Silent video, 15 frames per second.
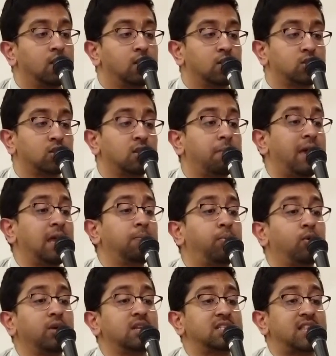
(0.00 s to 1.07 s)
So the main
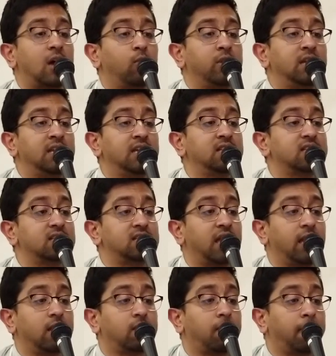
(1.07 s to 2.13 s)
point is that we need to
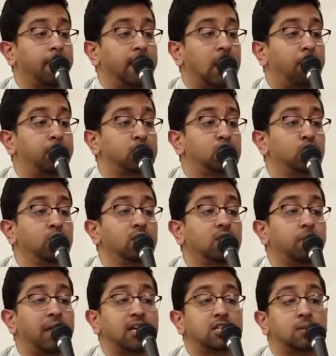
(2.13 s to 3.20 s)
take the opportunity to
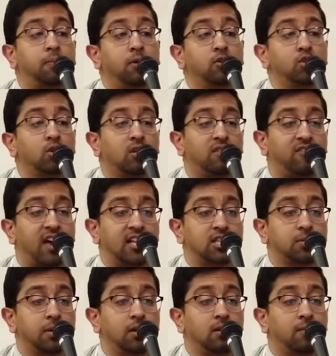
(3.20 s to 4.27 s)
make spiritual
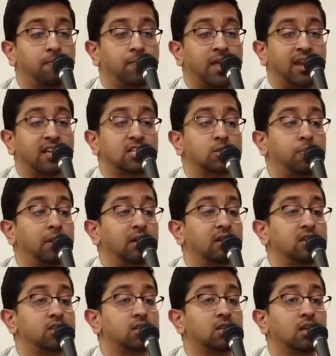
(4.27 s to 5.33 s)
advancement and
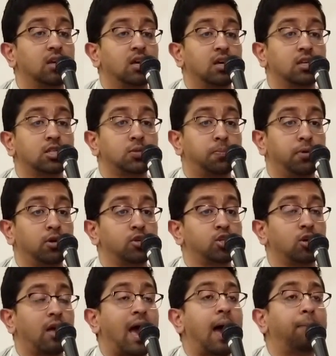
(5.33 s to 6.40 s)
experience
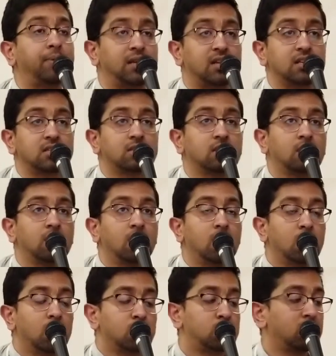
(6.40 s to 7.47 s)
spiritual happiness.
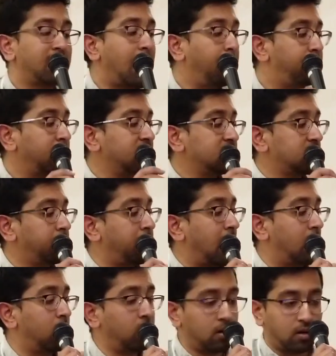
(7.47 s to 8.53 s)
So that brings
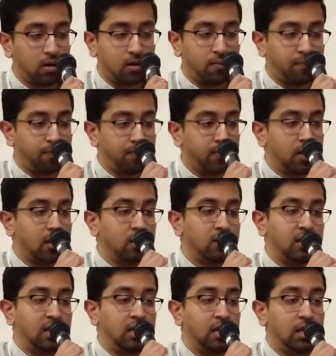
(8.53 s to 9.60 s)
about
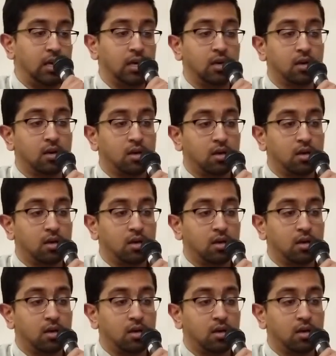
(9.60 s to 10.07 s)
the